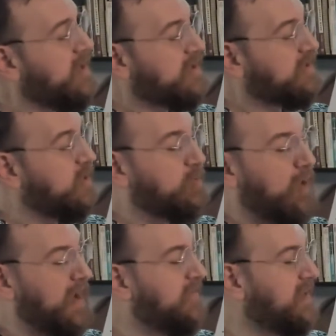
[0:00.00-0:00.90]
So
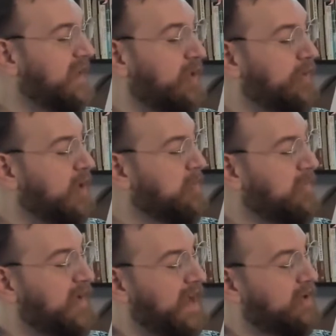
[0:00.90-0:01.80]
private healthcare
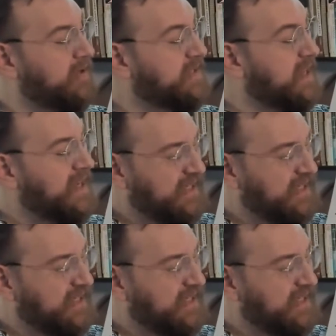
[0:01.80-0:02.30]
providers,